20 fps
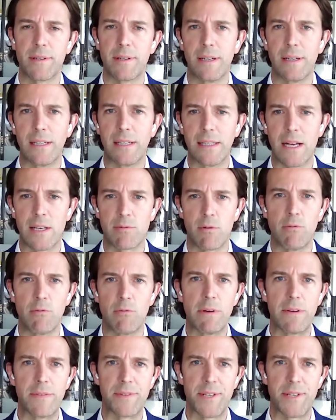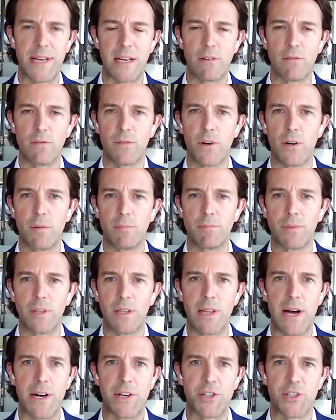And that's what we've seen from the
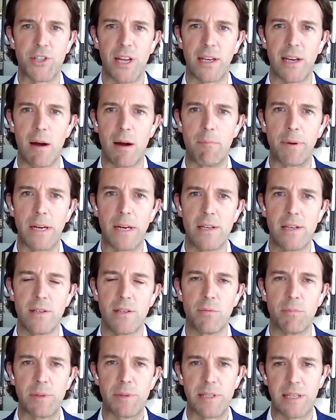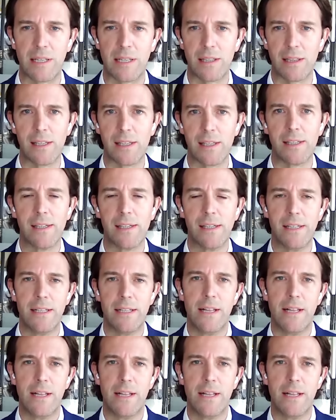large tech companies, you know, particularly